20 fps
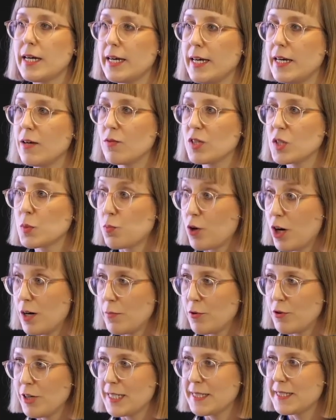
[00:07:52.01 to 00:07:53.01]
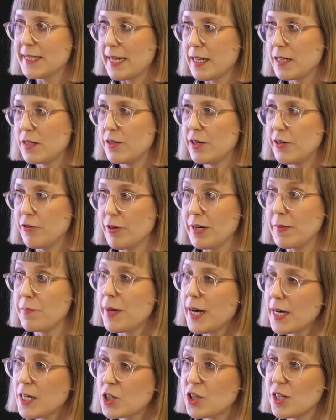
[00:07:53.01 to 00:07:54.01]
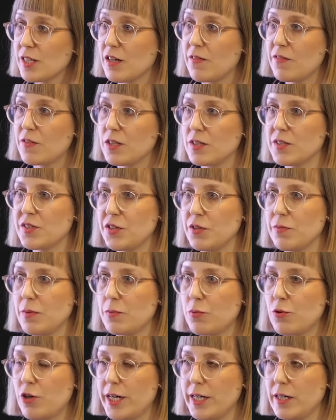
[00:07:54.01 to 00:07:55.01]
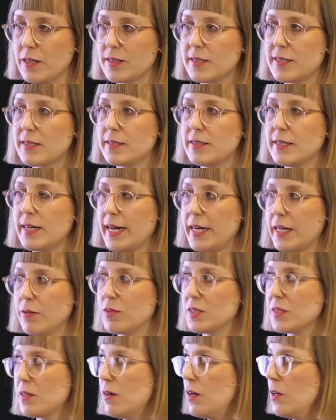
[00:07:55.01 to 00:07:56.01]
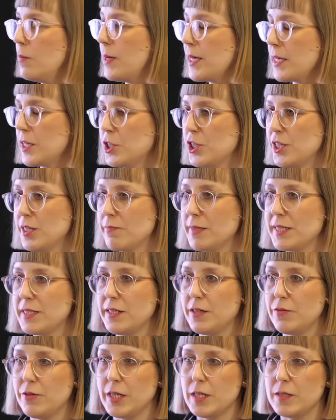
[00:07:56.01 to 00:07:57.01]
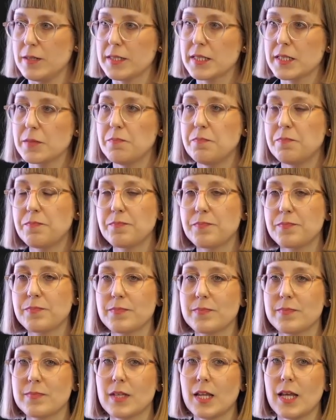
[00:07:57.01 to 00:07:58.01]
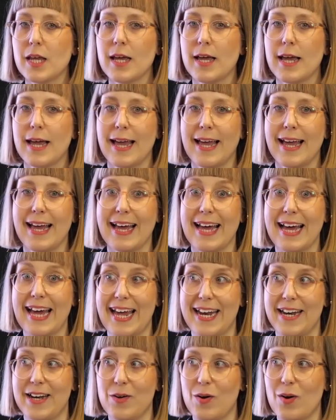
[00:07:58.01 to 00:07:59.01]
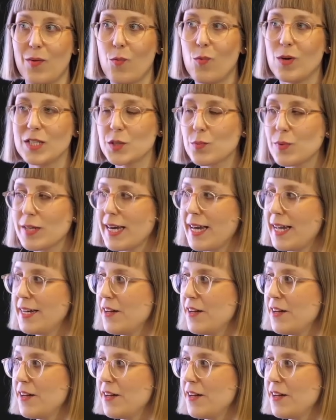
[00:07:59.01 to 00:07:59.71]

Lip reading: it was primary and secondary packaging of consumer products, and it was all packaging materials. And once we had